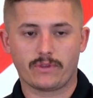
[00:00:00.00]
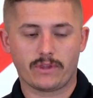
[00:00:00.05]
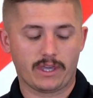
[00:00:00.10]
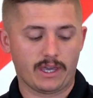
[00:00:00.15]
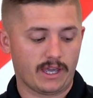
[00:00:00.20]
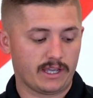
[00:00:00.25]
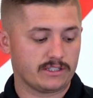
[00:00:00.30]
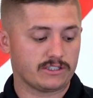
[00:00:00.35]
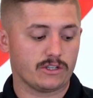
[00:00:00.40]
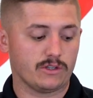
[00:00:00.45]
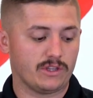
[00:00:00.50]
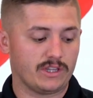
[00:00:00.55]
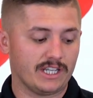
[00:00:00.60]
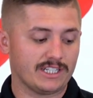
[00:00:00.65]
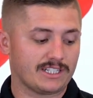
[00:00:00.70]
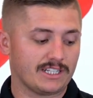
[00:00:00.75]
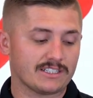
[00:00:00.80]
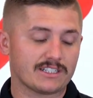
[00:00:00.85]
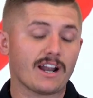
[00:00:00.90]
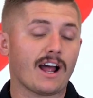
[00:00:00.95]
Okay, so
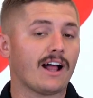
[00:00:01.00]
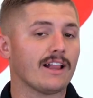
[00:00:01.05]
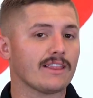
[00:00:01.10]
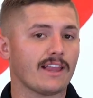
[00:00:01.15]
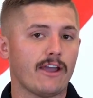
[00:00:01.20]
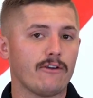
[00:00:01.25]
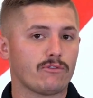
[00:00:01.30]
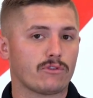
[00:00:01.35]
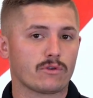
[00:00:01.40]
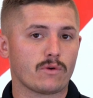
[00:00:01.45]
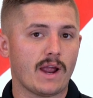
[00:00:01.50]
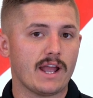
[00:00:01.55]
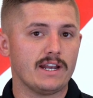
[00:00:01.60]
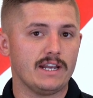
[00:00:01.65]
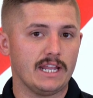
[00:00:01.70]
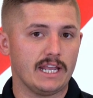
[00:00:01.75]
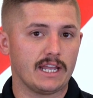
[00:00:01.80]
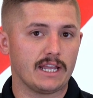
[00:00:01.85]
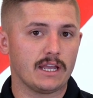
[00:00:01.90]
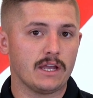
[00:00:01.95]
this is not
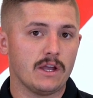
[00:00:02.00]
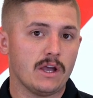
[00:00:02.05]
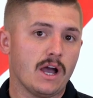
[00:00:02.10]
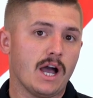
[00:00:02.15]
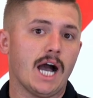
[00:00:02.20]
life-threatening.